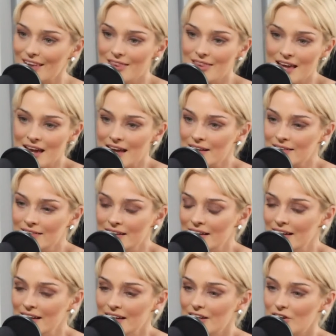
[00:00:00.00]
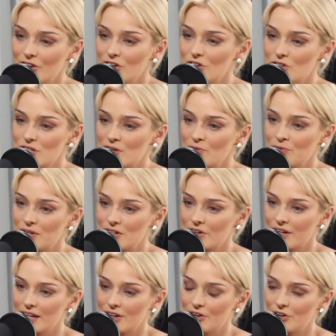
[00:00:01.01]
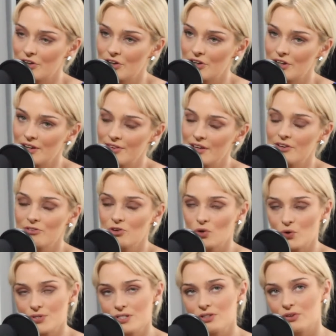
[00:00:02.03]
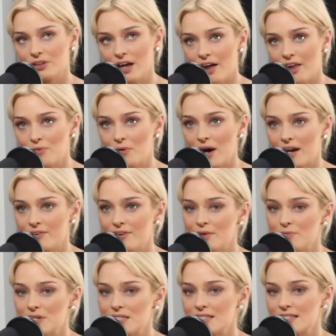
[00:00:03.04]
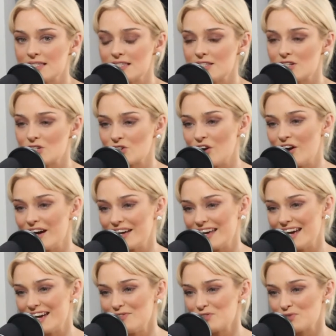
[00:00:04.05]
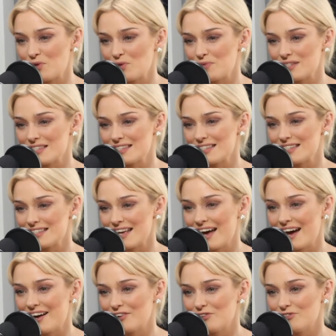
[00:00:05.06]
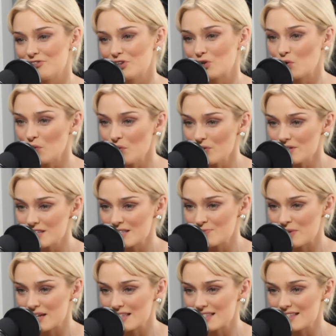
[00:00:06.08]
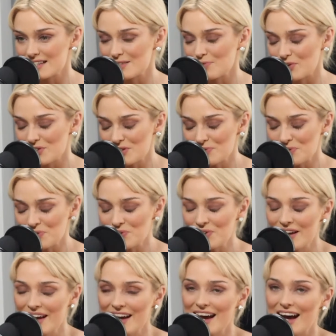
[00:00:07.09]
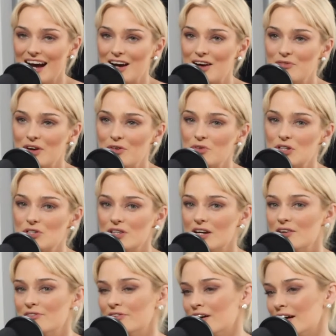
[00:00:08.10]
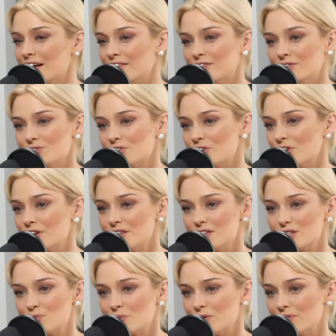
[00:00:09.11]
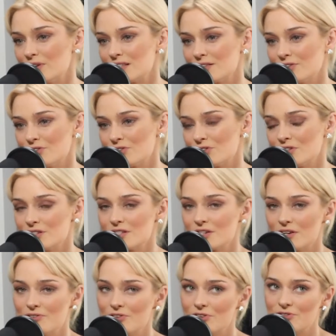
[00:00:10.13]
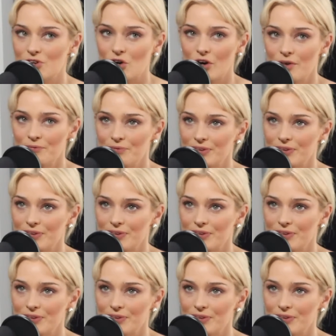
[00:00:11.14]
then, you simply don't get heard. And then, of course, look, the other part of our business is to try and keep small businesses out of the courts as best as possible. And we do that via alternate dispute resolution. So if you've got,